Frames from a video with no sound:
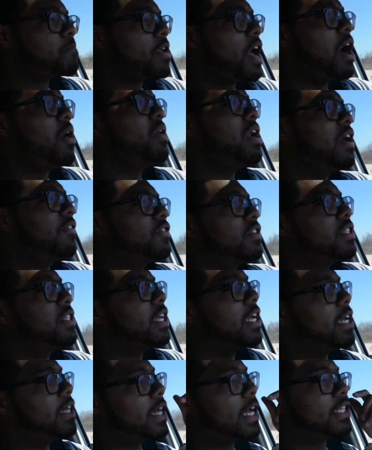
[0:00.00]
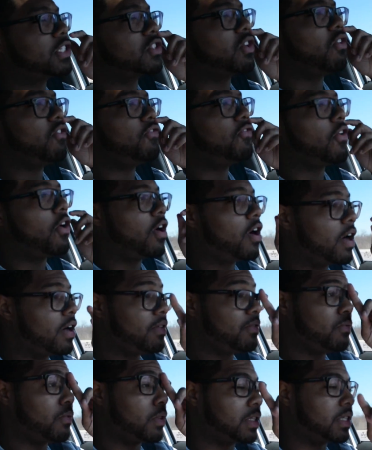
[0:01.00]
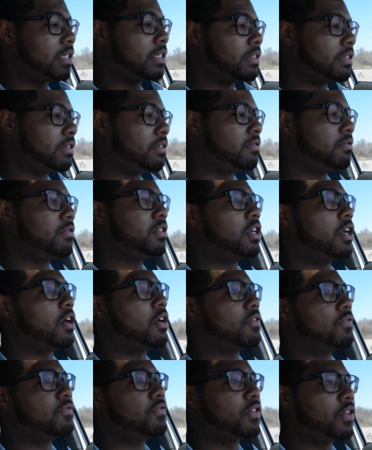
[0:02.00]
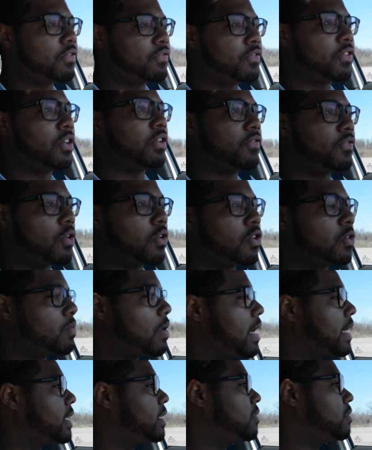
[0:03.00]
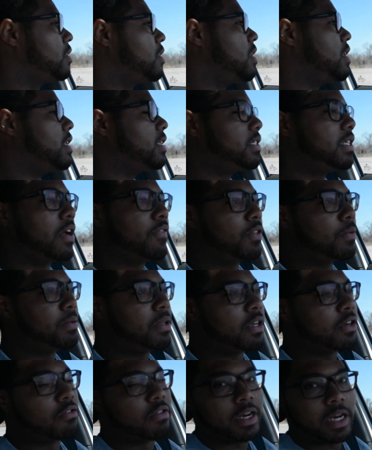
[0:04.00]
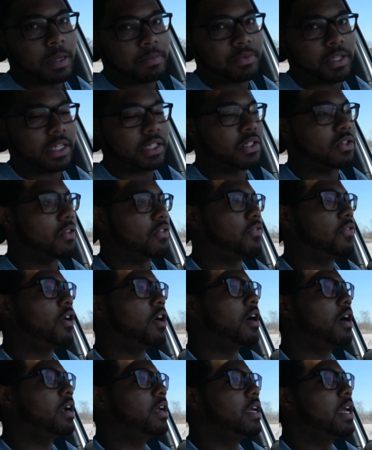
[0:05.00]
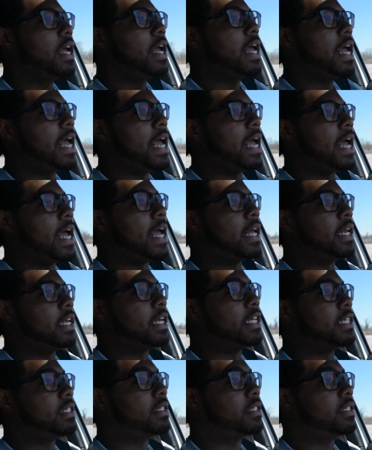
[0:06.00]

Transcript: I would have to say that so far with the, you know, for the Volkswagen, it's definitely been a great update so far, and